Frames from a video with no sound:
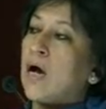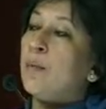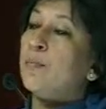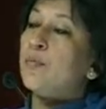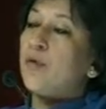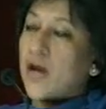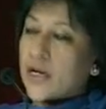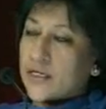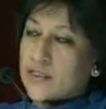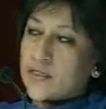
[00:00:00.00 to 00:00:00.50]

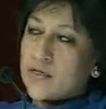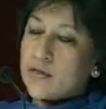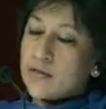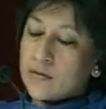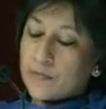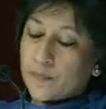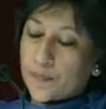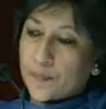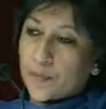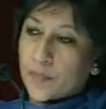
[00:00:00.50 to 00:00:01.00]

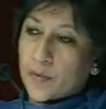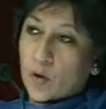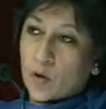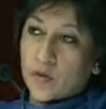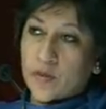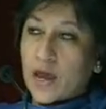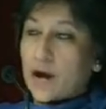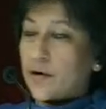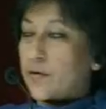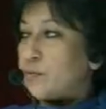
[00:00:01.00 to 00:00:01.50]
uprising,
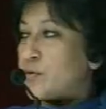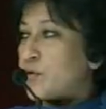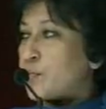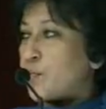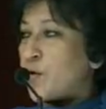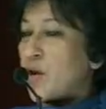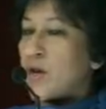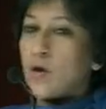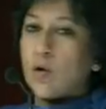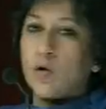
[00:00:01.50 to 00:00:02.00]
or the Arab
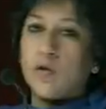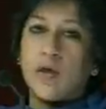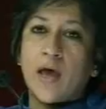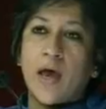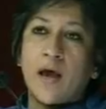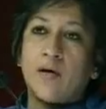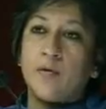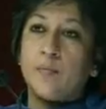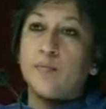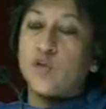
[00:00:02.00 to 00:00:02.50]
Spring, or
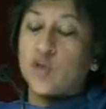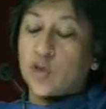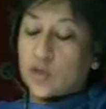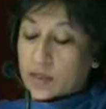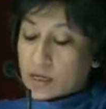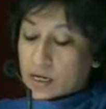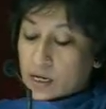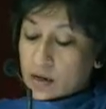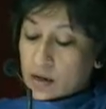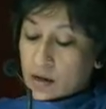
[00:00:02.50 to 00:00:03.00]
the Arab
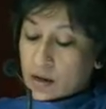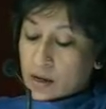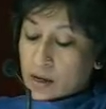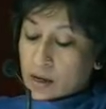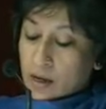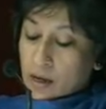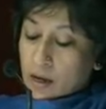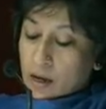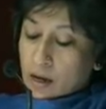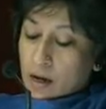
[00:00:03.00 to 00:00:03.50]
churning,
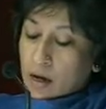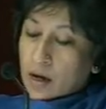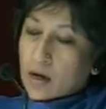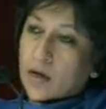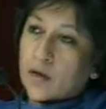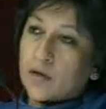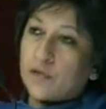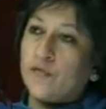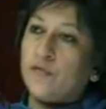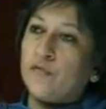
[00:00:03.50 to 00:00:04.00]

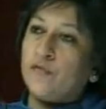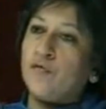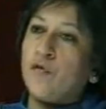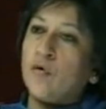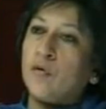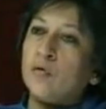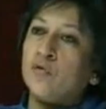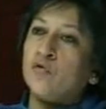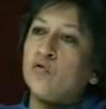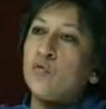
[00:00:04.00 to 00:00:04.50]

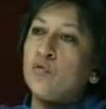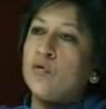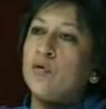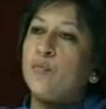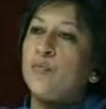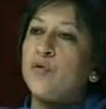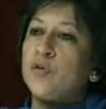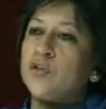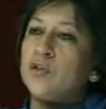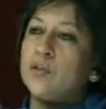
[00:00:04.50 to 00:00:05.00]
through the
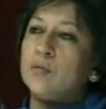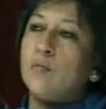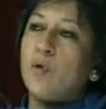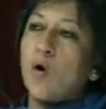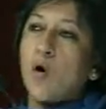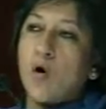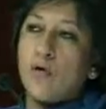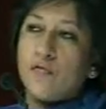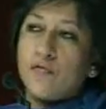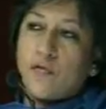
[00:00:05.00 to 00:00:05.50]
prism
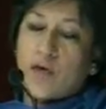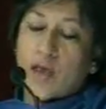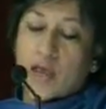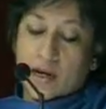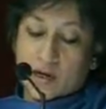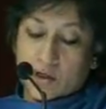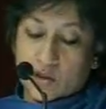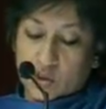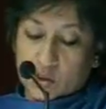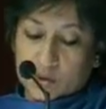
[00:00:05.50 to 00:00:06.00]
of
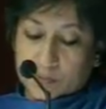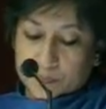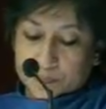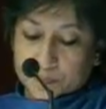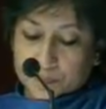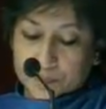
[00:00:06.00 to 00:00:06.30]
energy.